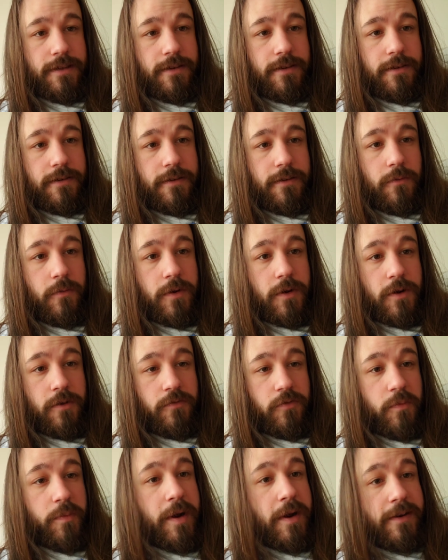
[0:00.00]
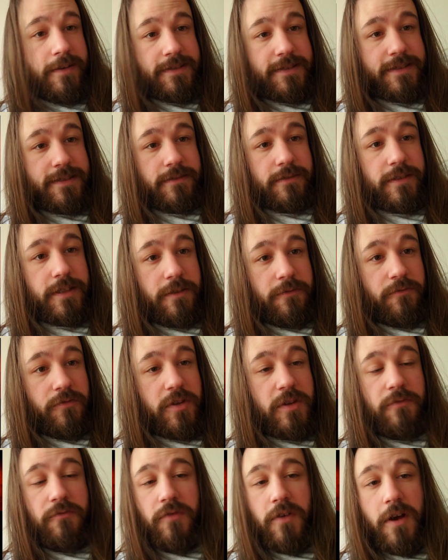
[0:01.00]
where their parents still live.
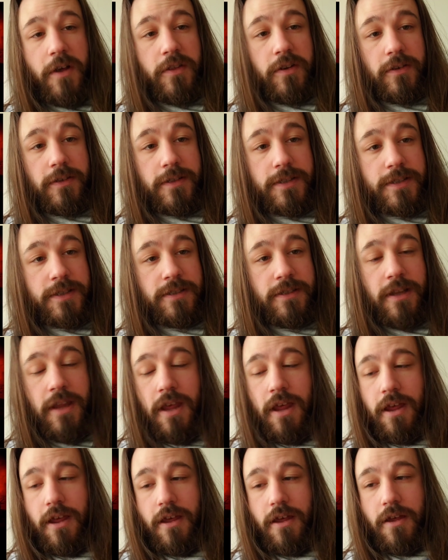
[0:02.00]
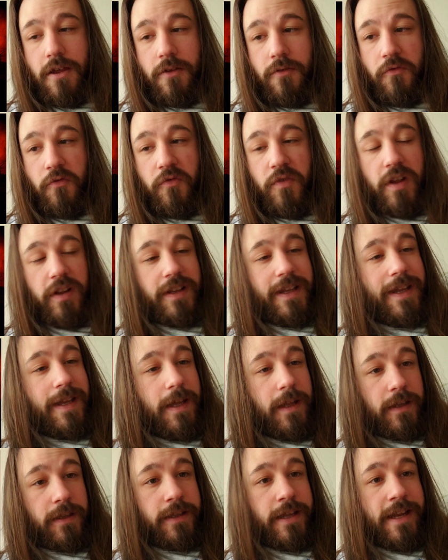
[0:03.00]
The father is fell
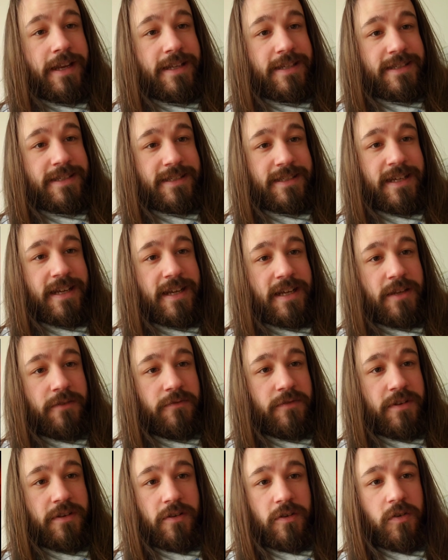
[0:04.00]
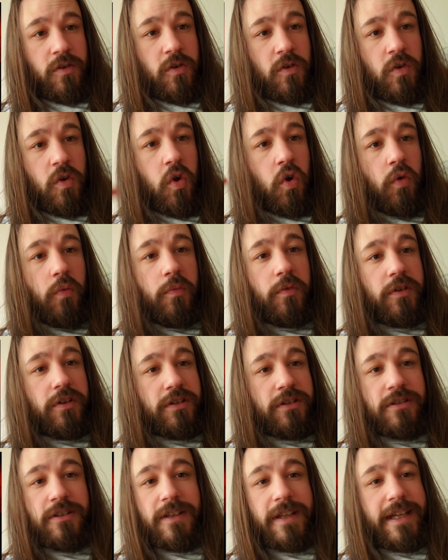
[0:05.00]
ill and is kind of in a
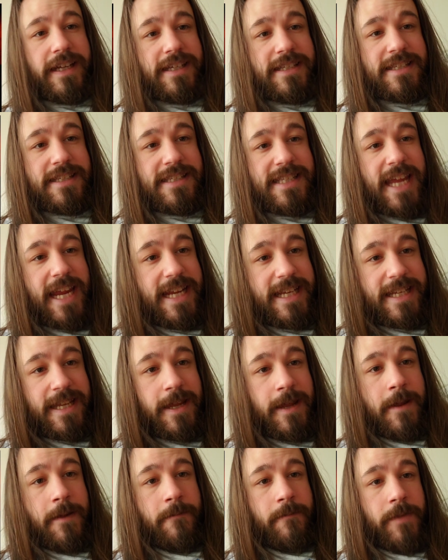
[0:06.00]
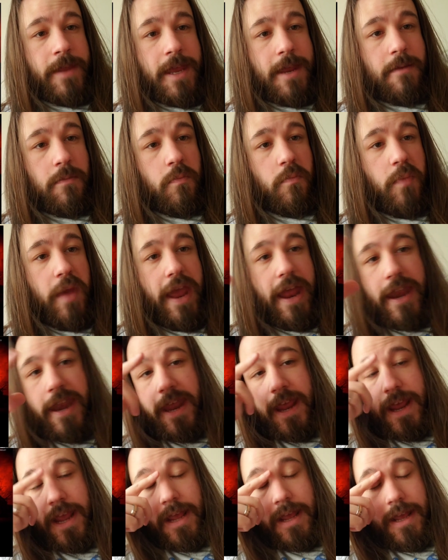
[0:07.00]
coma-like state in
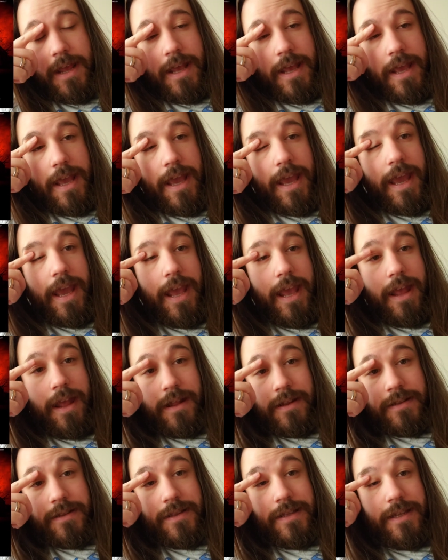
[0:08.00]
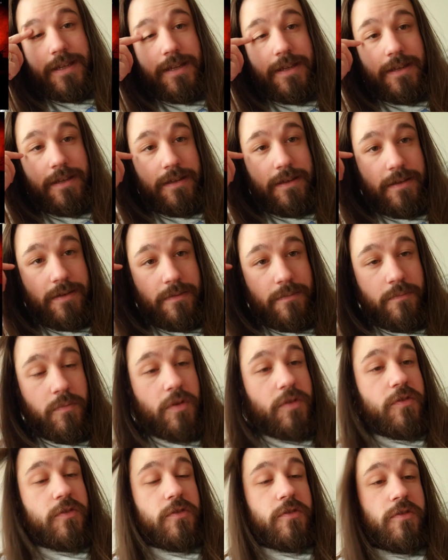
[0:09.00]
bed, and the
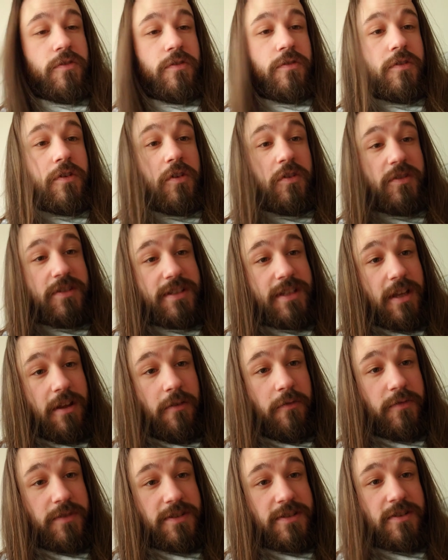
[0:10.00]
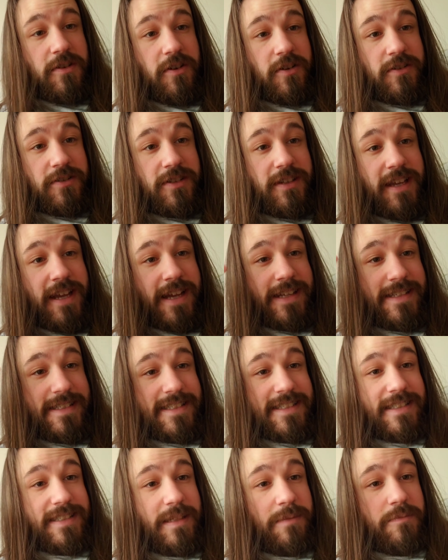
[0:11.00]
mother herself is starting to kind of
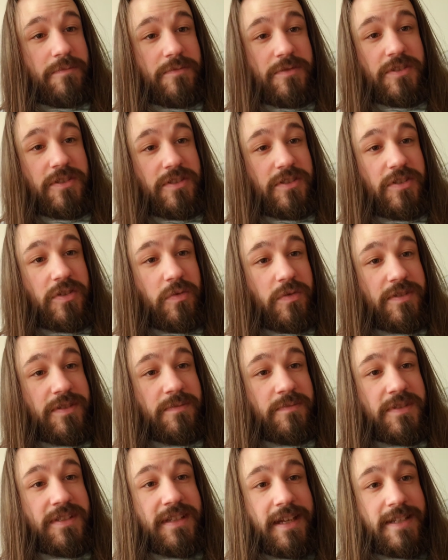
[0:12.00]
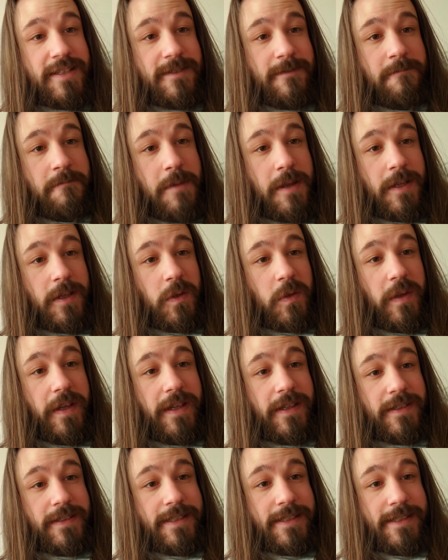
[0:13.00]
slip. She's showing some signs of mental
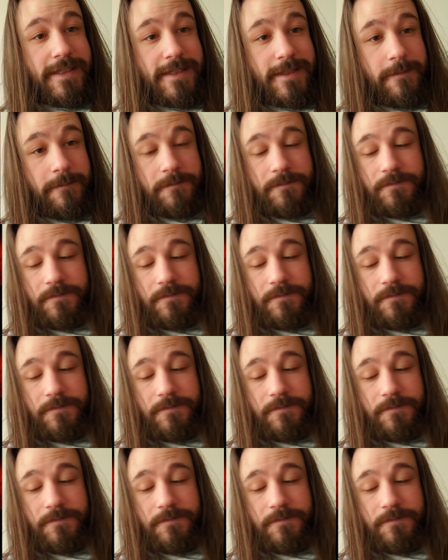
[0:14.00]
illness,